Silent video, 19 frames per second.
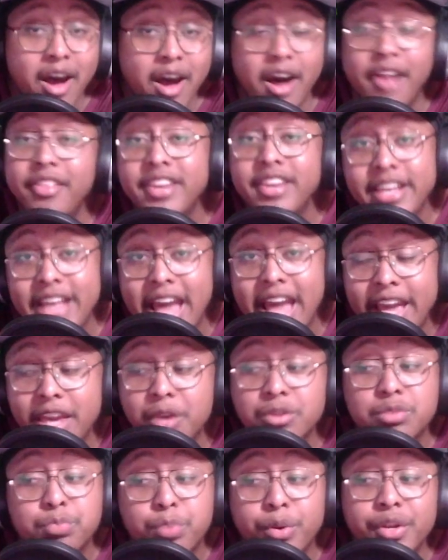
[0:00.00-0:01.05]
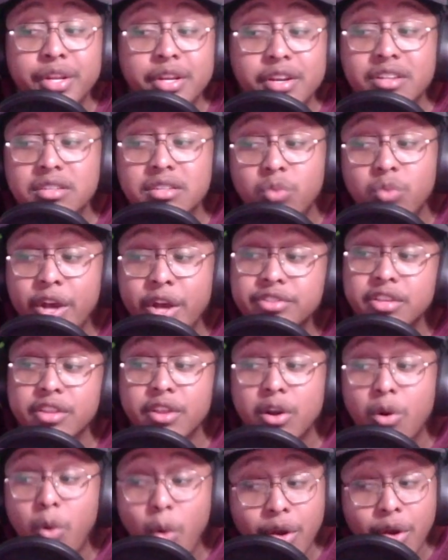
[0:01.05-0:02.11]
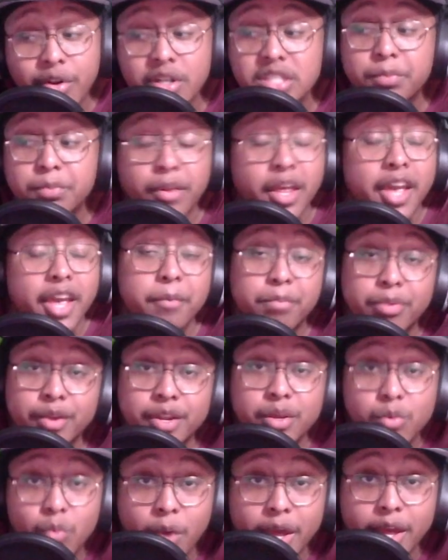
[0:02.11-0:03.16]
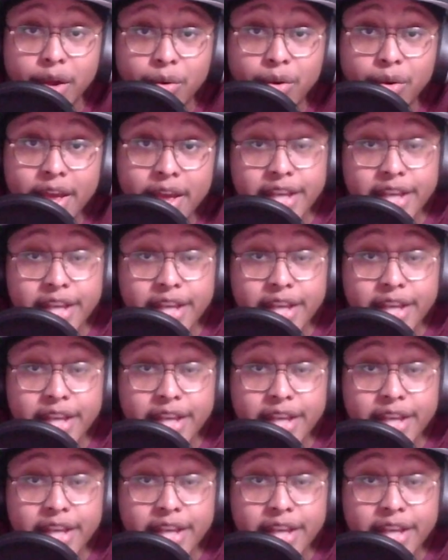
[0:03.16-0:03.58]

Other than that, he was pretty good as well. So the corners played pretty well,